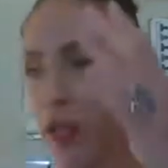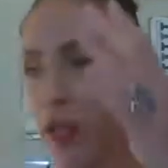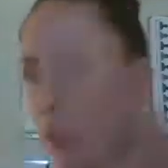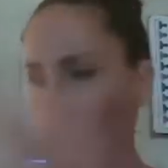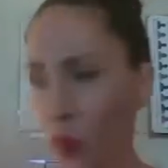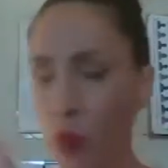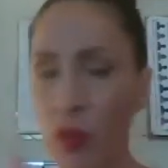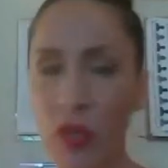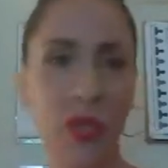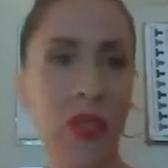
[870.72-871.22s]

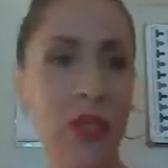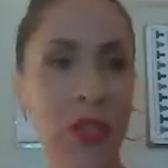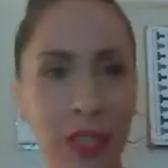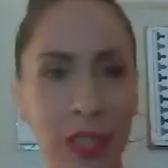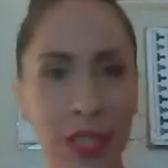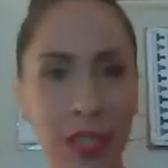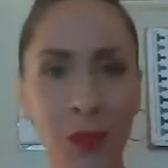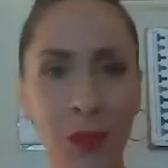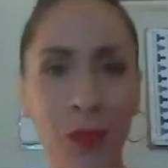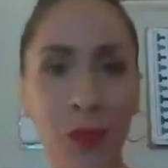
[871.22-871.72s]
when your
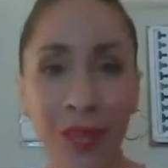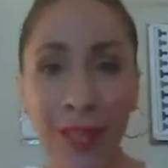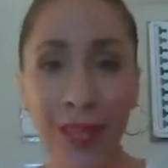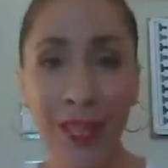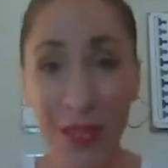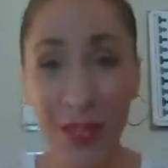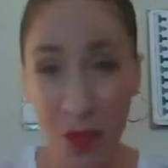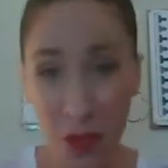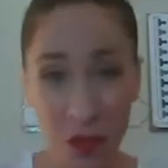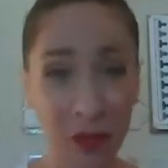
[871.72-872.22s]
team,
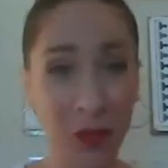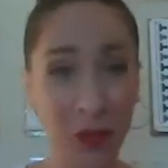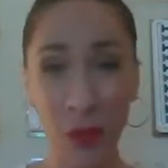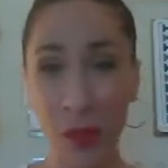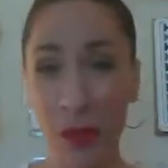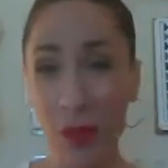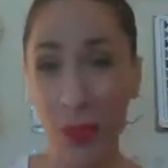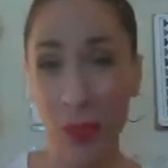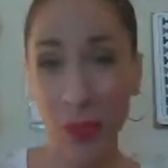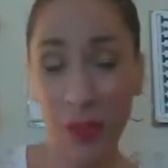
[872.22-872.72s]
when you've
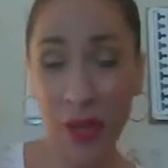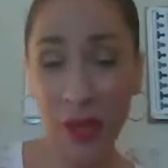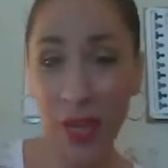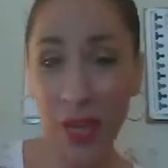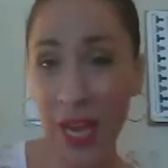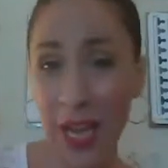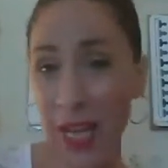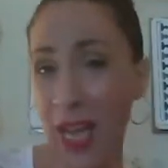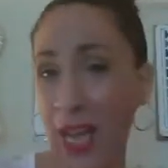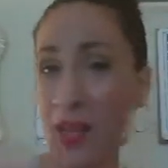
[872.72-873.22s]
sold a
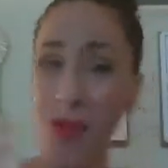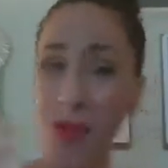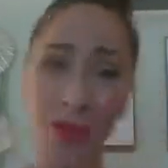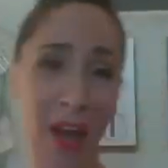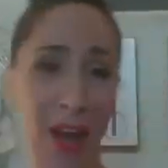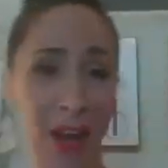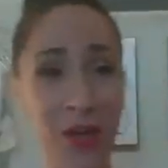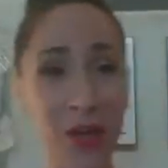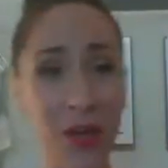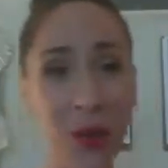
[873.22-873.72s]
30-day kit and you've
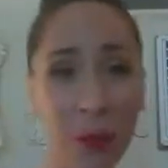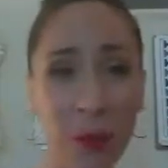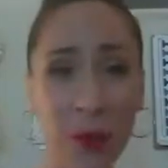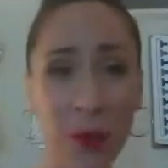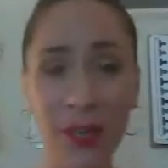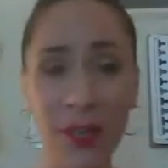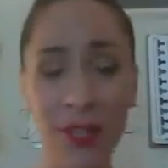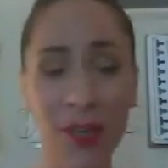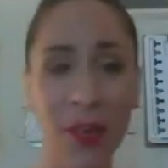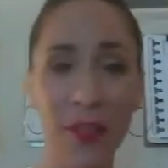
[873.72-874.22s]
got a new
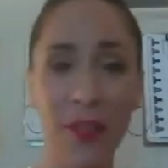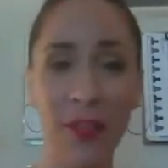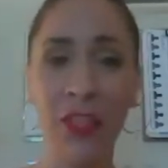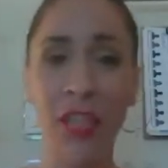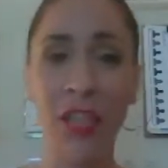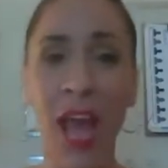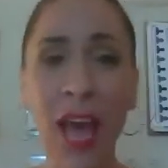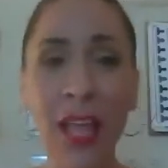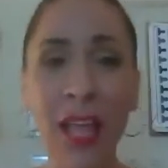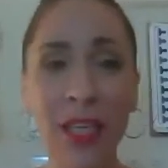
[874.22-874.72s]
person on the
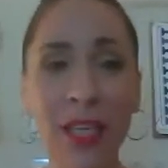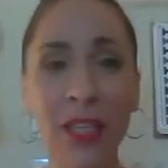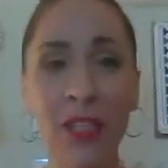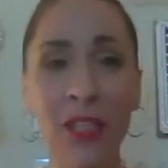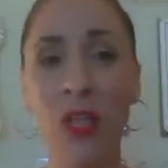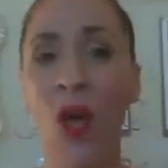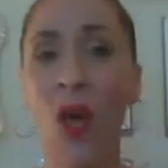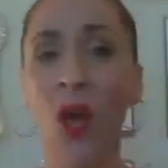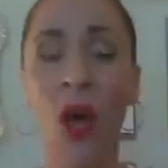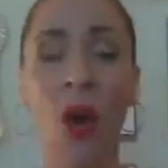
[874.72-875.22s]
challenge,
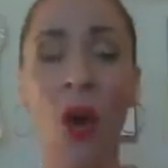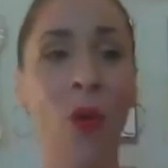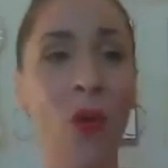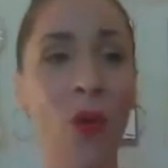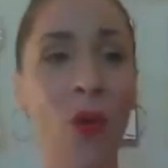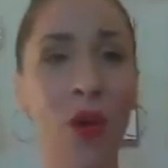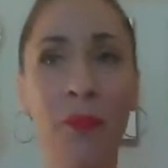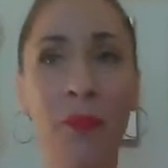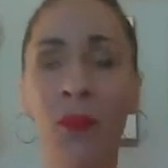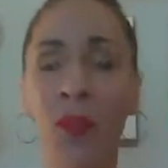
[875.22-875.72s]

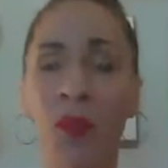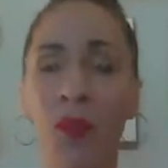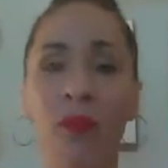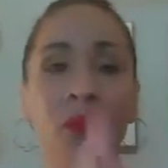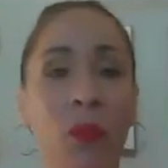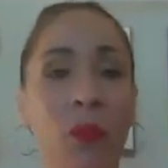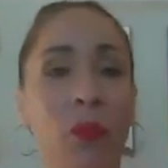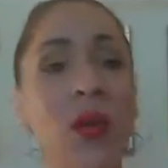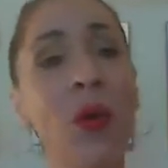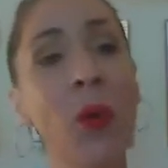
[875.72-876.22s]
or you have
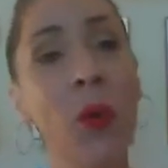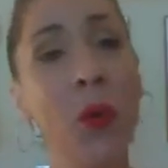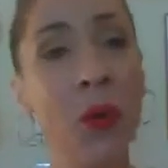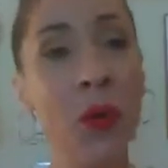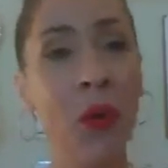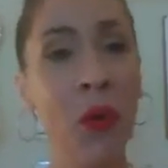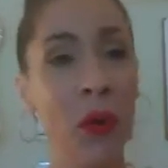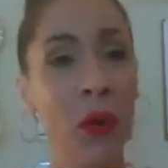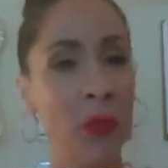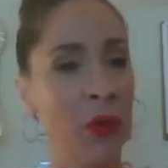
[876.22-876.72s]
a
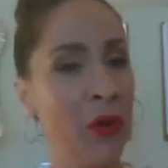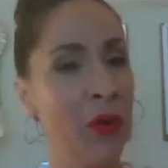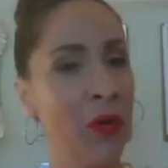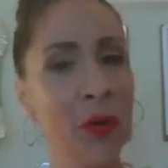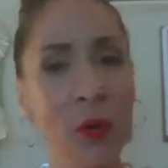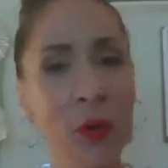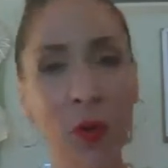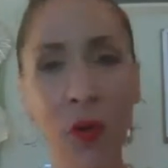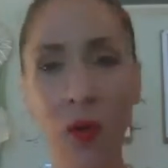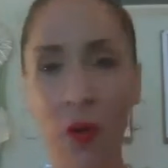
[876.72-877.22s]
reorder, a
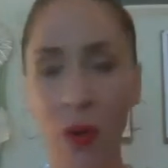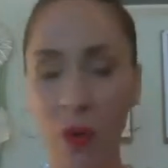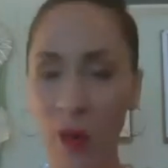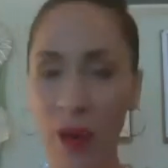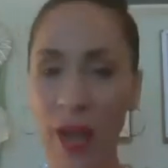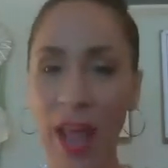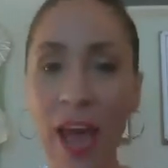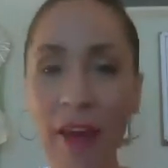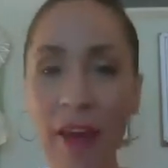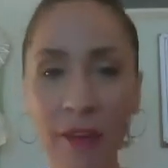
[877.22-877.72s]
renewal, or
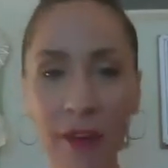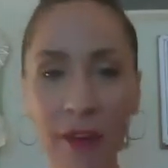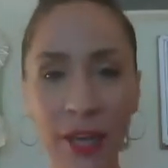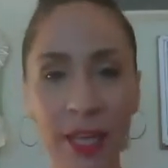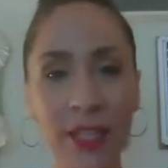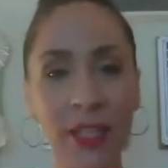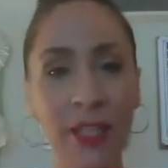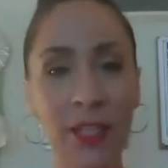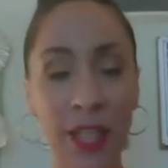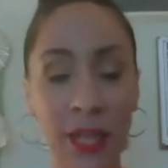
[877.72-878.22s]
whatever it
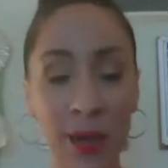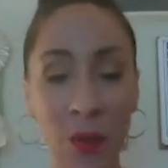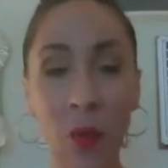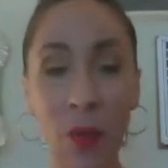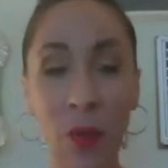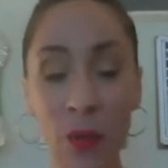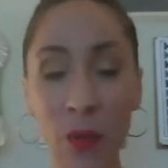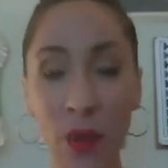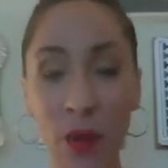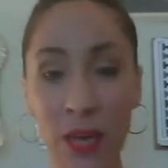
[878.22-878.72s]
is,
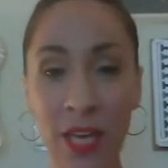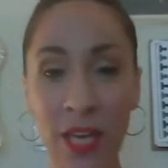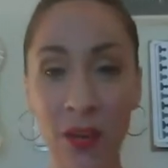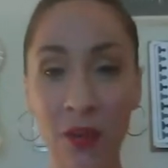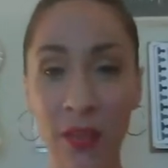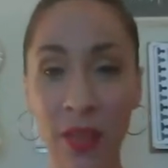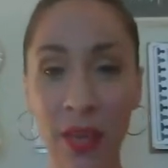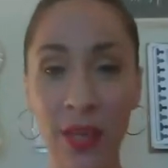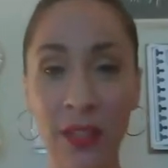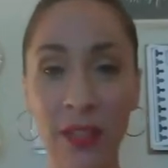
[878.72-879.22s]
we want to hear
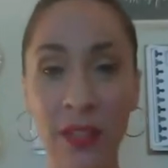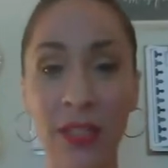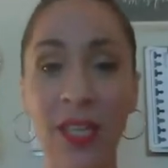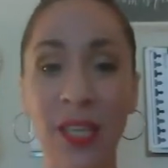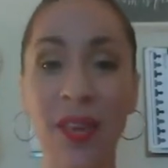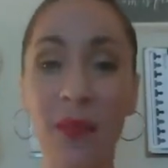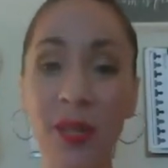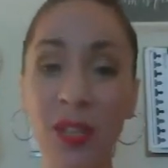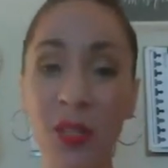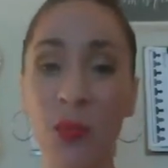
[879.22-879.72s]
that as a
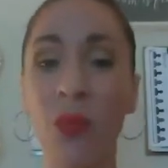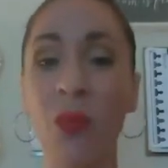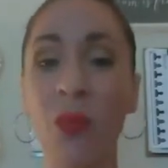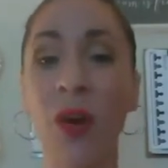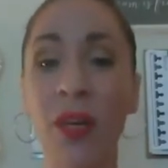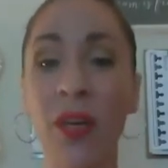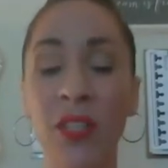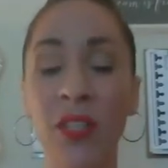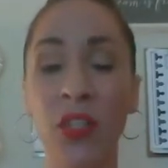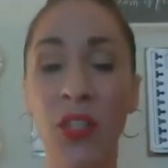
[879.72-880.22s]
team because we
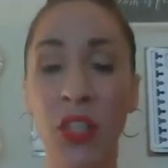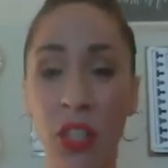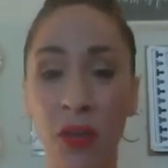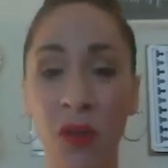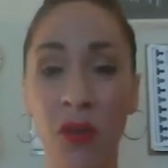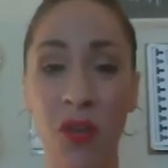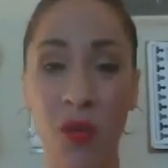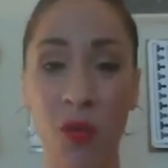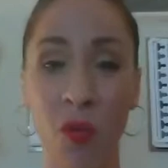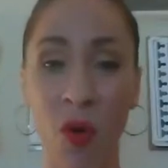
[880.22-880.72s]
want to cheer
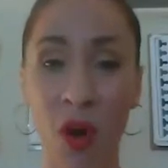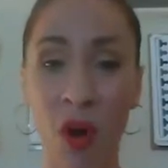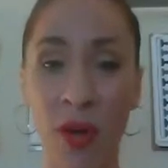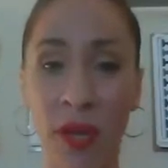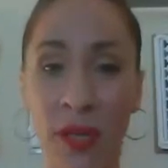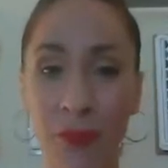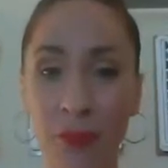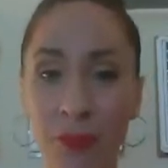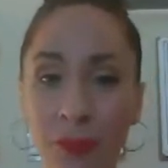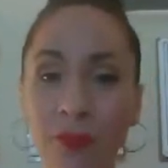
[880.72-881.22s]
you
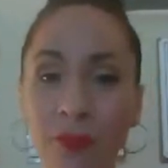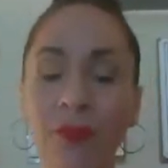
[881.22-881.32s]
on.